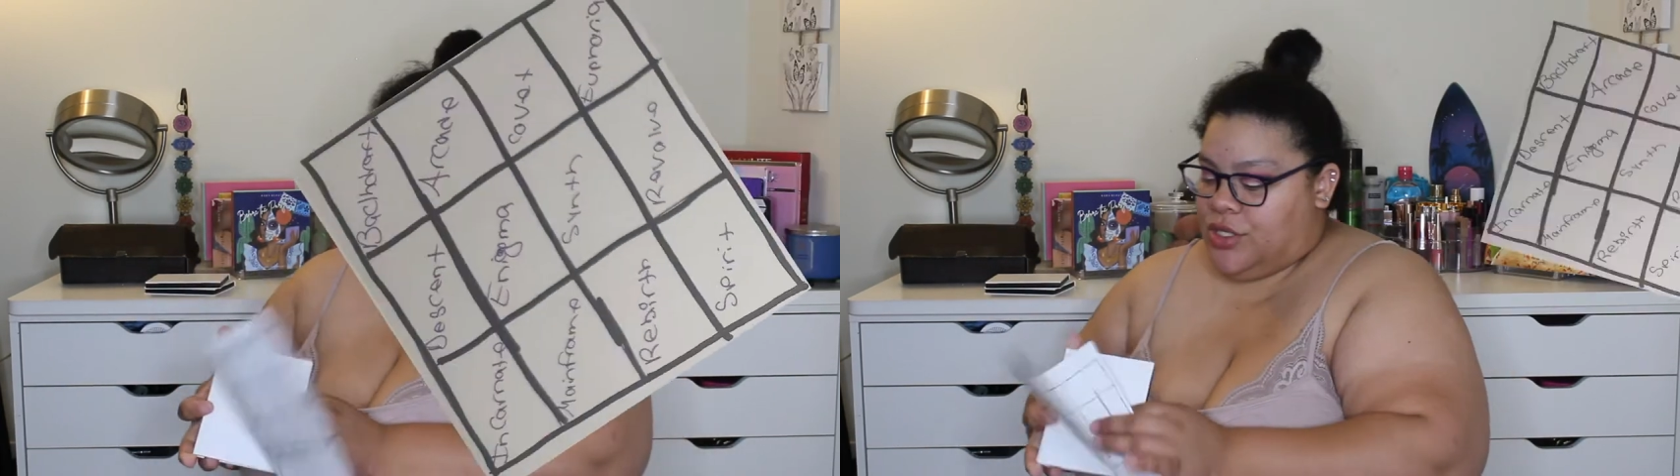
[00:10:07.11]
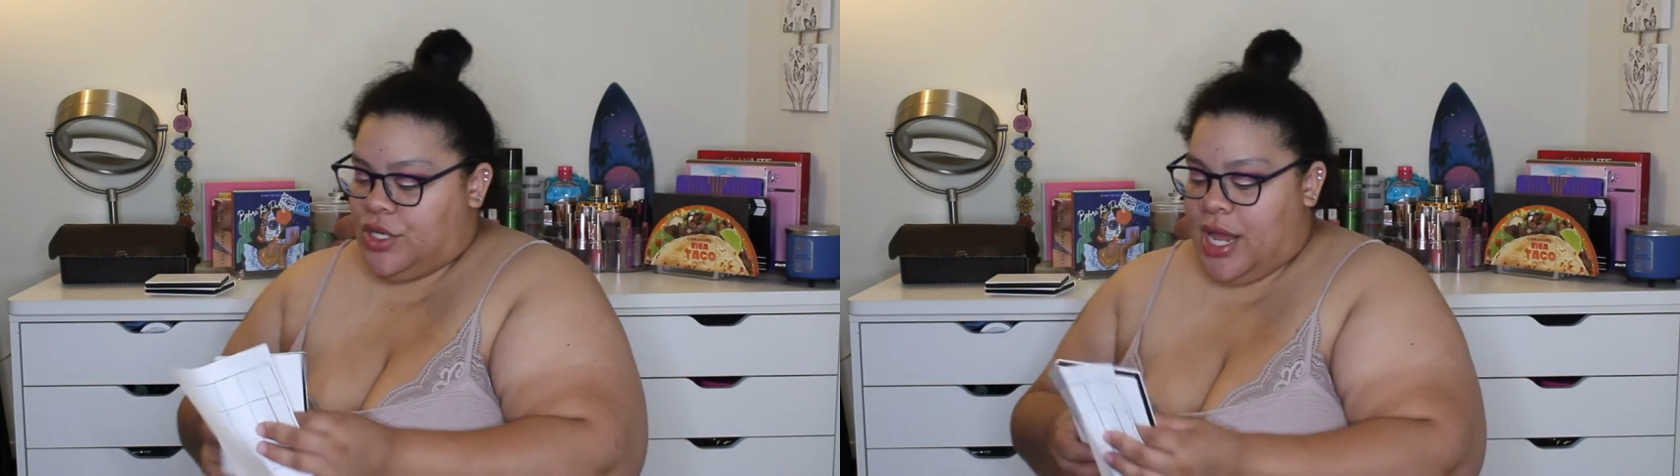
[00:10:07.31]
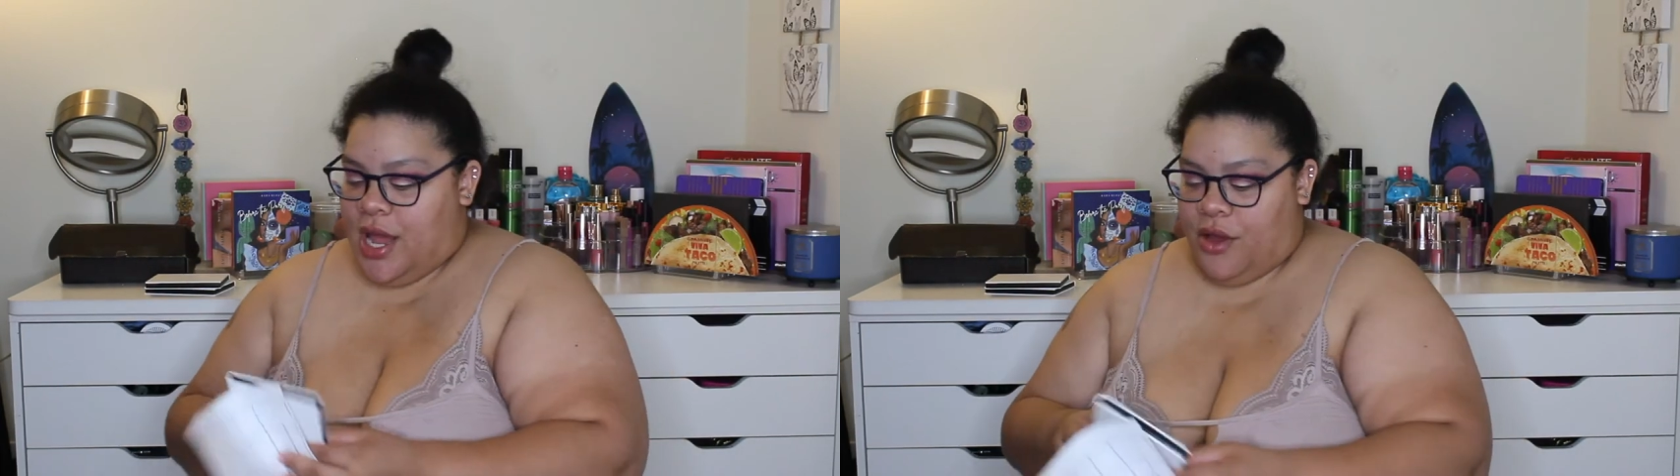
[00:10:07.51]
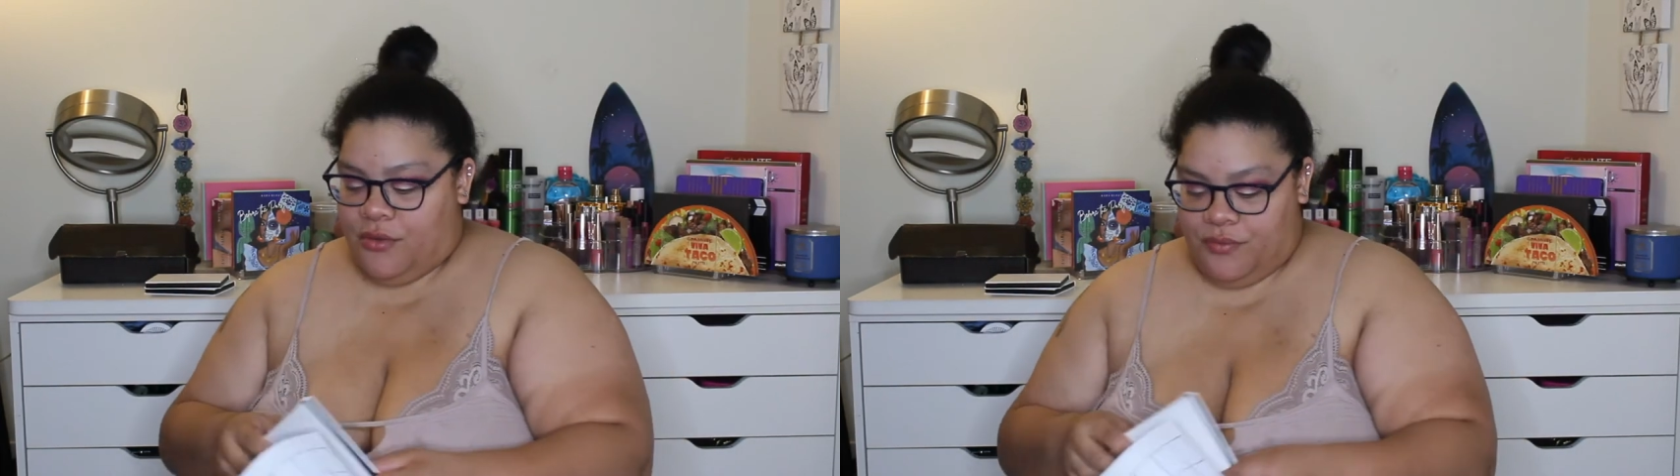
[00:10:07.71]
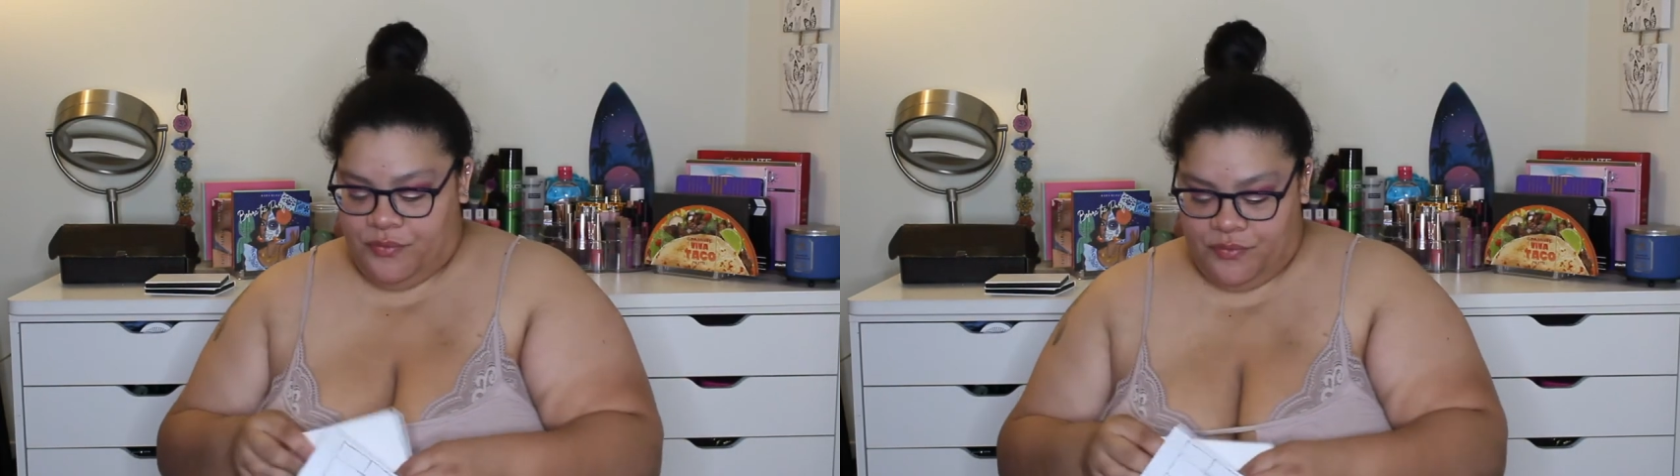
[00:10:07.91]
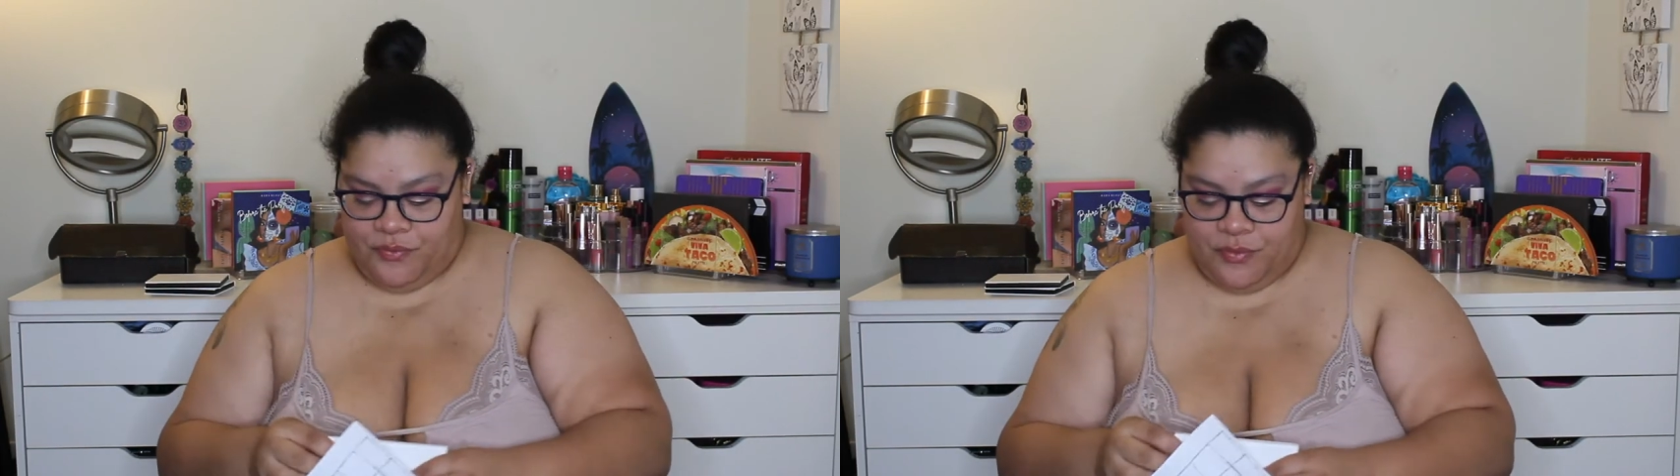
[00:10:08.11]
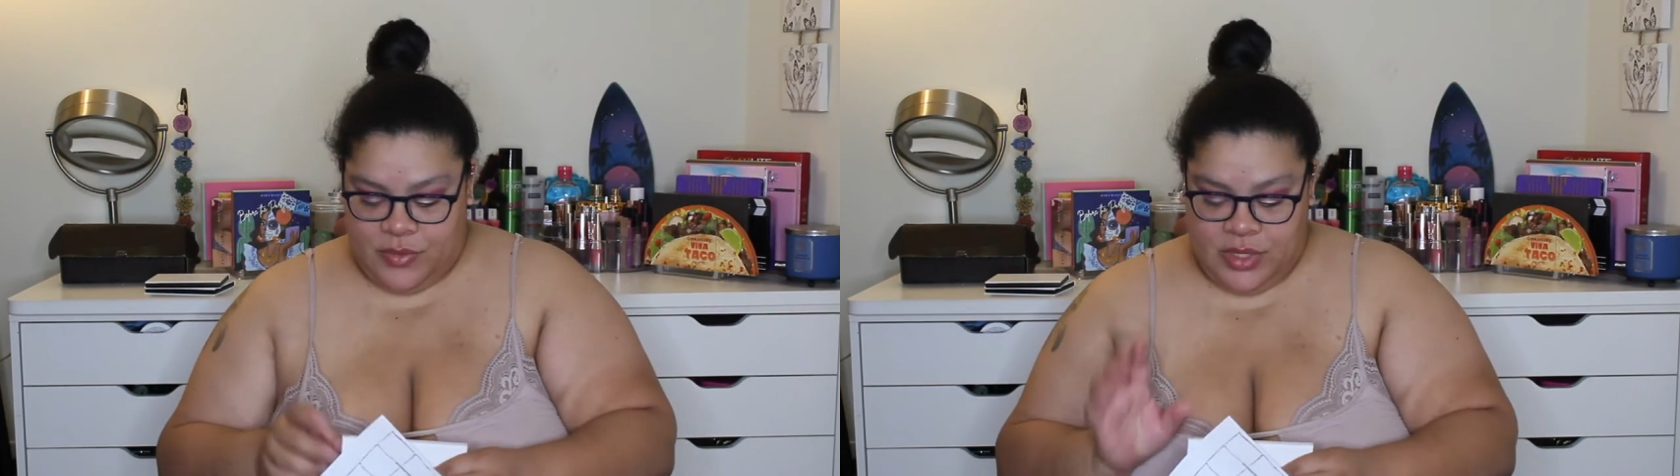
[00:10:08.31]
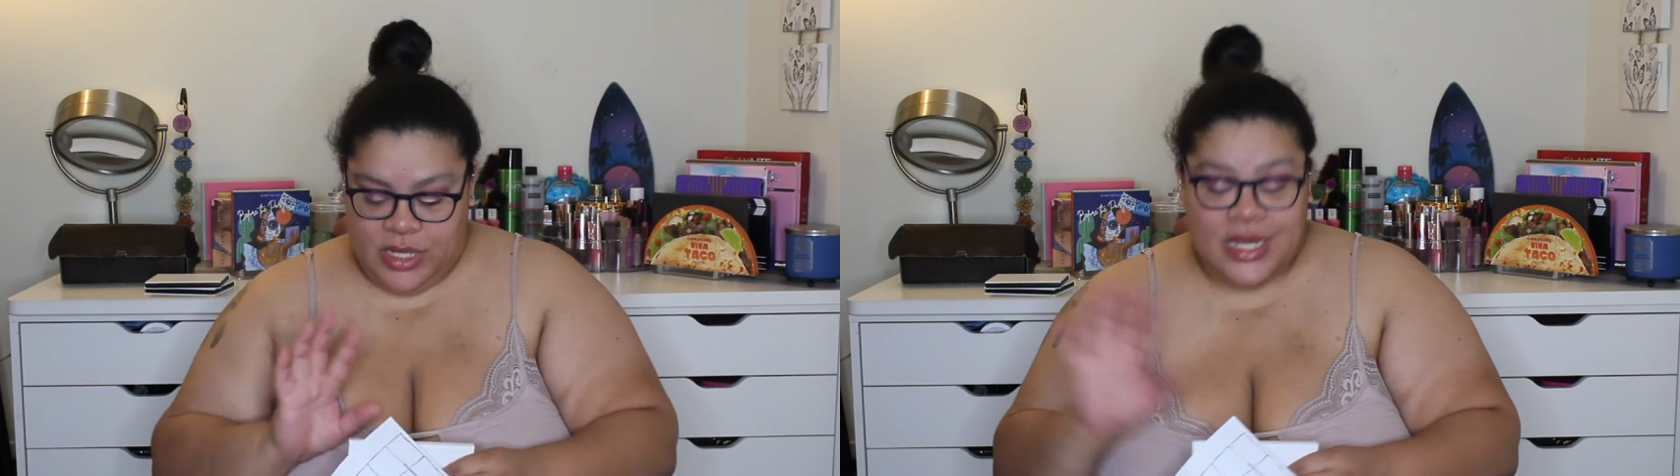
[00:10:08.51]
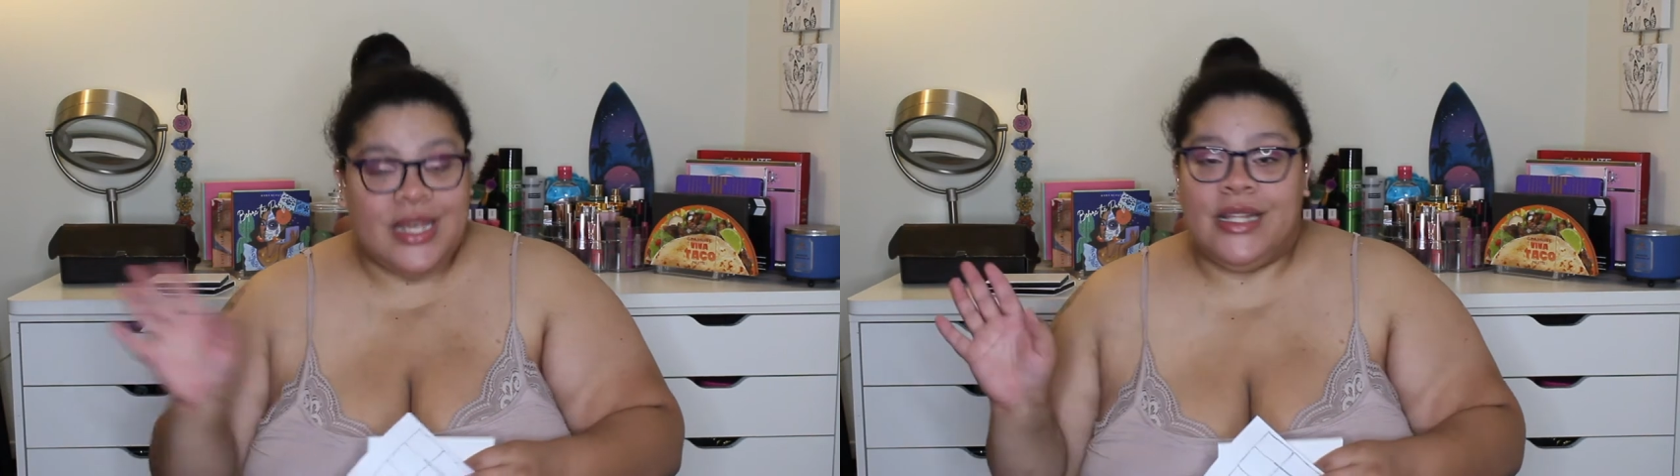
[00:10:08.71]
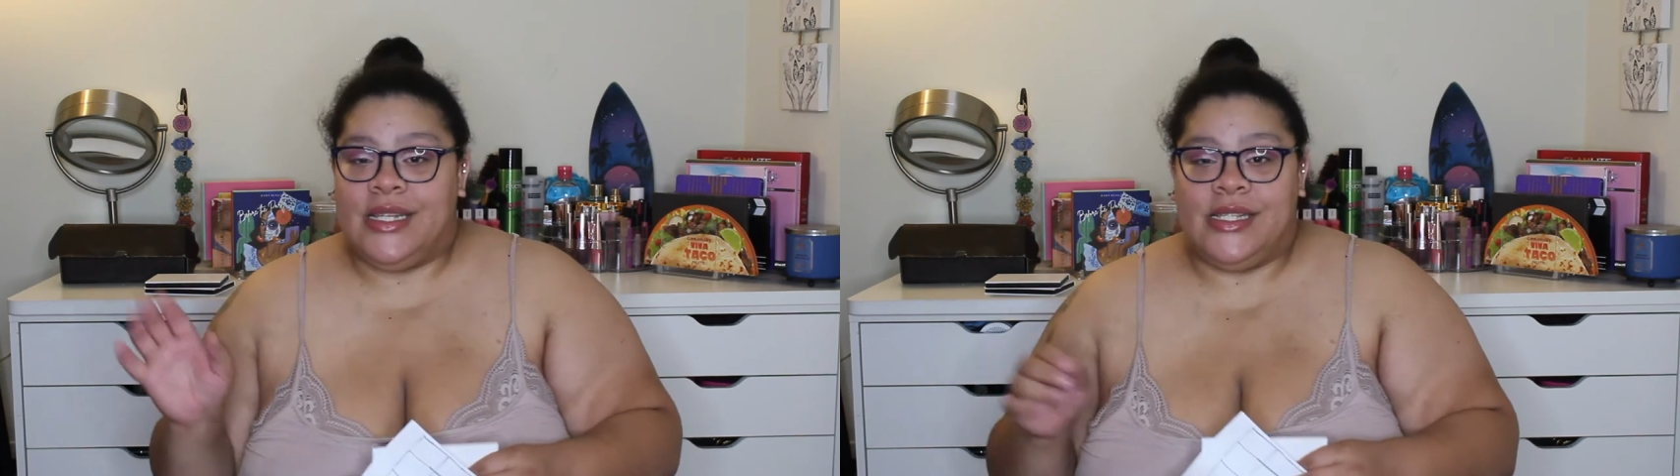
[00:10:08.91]
So now,
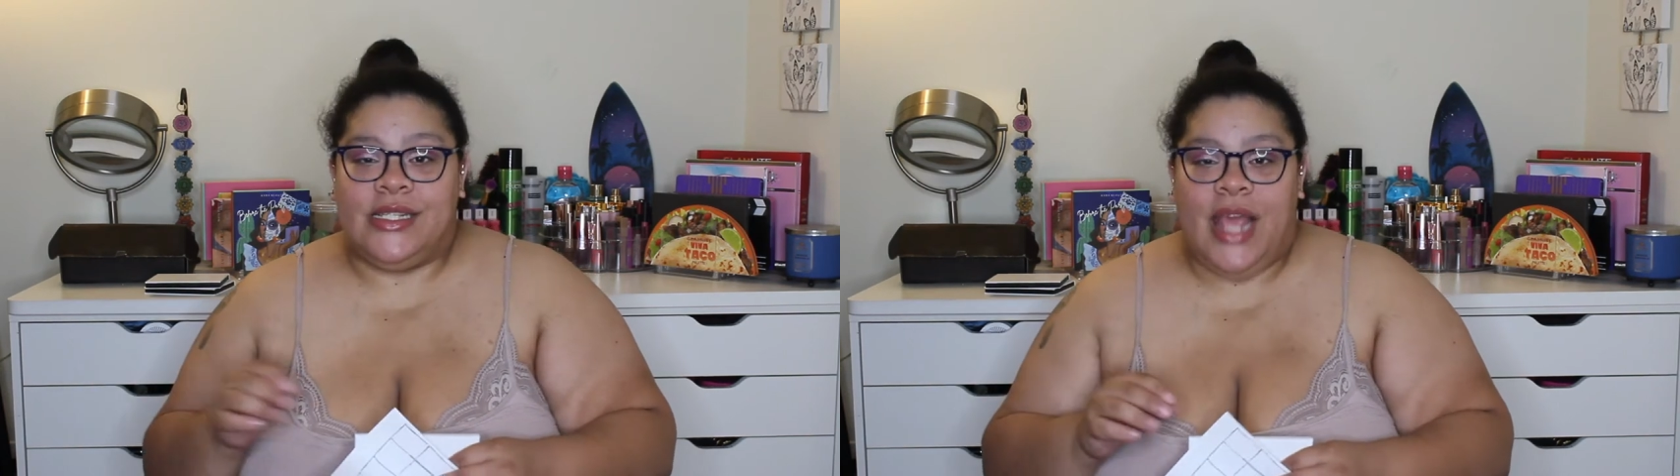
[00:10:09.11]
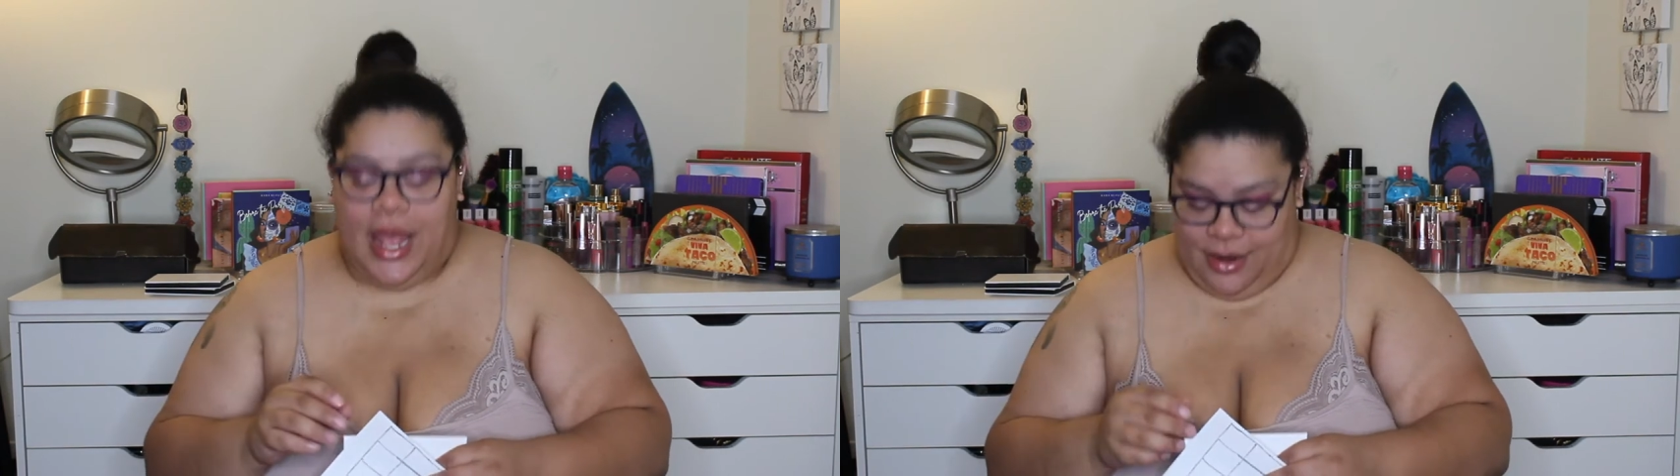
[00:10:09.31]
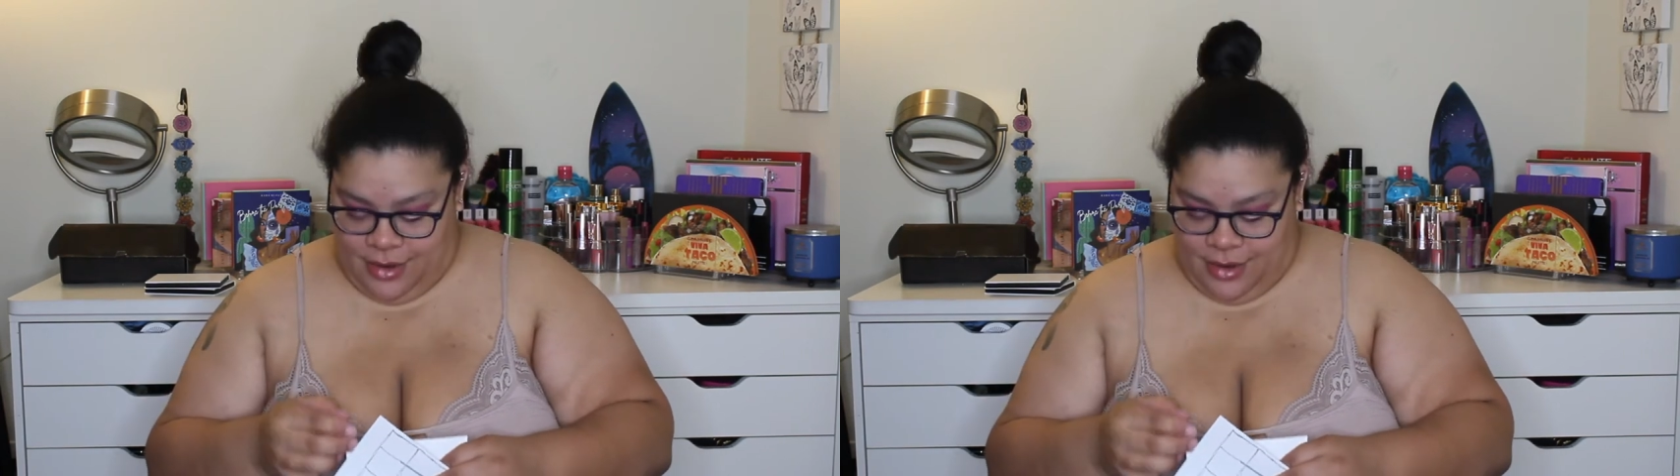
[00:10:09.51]
this is it.